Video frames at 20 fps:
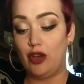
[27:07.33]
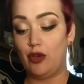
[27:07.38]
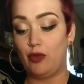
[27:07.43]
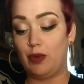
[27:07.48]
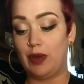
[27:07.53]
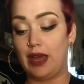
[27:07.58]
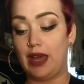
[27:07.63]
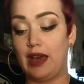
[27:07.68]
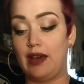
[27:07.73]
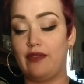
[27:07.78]

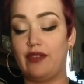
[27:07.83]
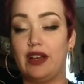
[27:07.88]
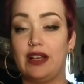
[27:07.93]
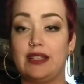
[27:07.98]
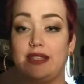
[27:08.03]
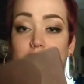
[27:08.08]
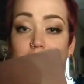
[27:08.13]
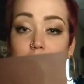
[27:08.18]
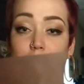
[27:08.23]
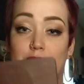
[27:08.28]
We have a
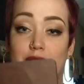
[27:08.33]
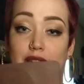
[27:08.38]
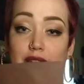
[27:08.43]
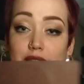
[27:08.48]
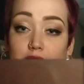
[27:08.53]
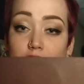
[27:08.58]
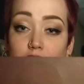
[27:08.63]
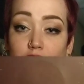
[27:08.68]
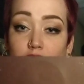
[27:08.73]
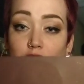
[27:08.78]
time to
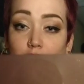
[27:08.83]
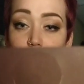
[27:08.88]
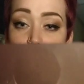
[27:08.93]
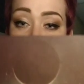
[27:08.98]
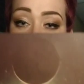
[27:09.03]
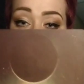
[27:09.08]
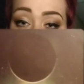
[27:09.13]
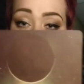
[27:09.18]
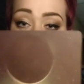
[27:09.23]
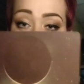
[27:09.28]
give
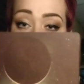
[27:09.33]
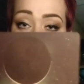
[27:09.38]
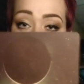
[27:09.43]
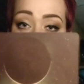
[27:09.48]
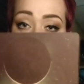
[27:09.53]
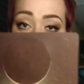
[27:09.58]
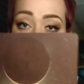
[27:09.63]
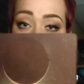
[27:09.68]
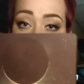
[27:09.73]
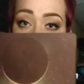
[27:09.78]
rather than
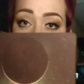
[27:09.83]
take.